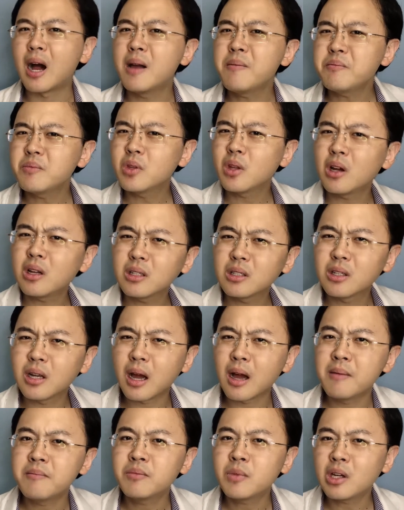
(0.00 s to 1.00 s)
I'm
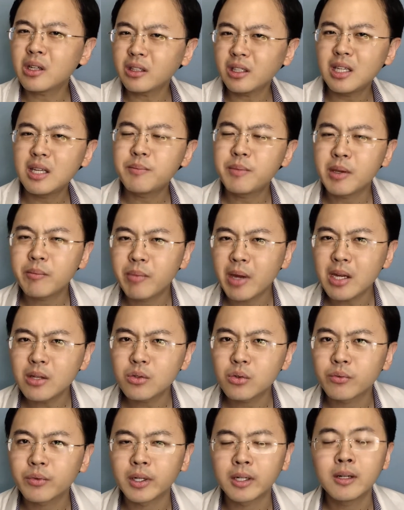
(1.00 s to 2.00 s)
not keeping
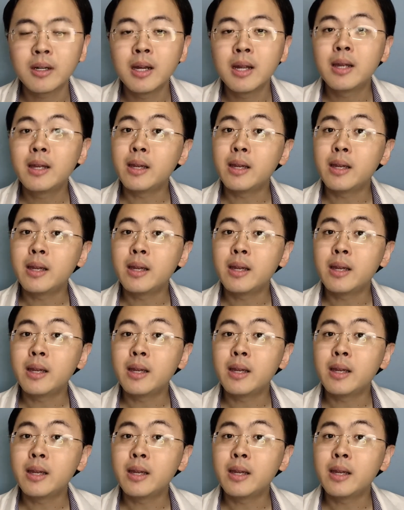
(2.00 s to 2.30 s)
pace with her.